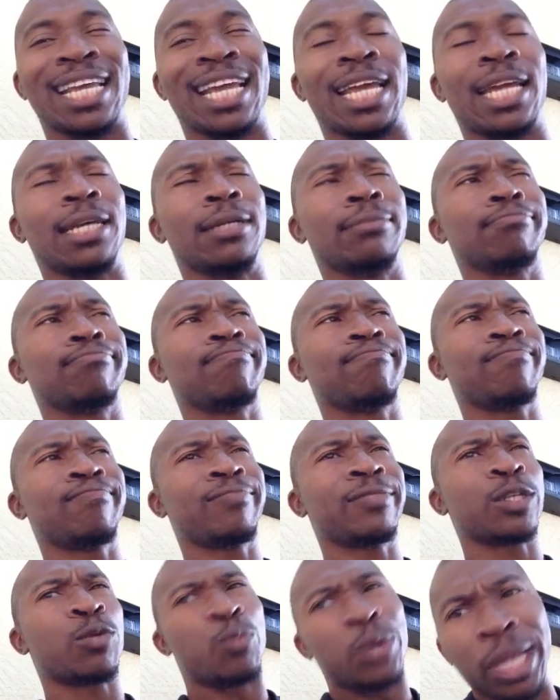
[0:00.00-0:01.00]
They
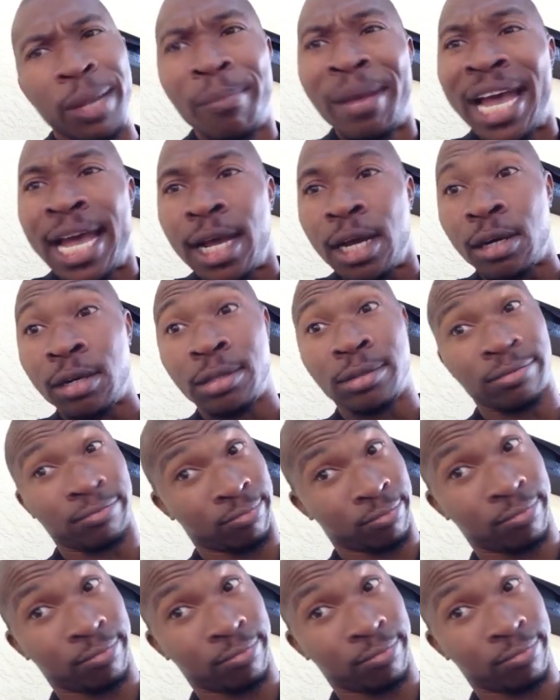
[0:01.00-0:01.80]
rebel